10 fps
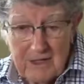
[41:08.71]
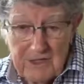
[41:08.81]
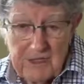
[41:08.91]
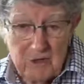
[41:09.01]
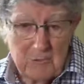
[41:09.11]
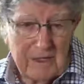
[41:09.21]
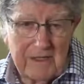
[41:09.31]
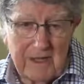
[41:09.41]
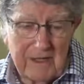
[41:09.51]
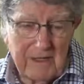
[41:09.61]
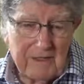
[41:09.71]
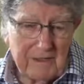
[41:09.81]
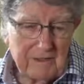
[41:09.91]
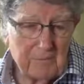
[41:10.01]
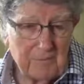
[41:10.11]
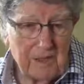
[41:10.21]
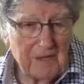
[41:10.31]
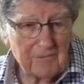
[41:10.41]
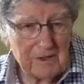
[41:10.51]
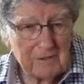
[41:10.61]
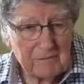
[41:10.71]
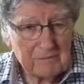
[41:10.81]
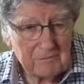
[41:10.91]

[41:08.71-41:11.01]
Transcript: So my dad, having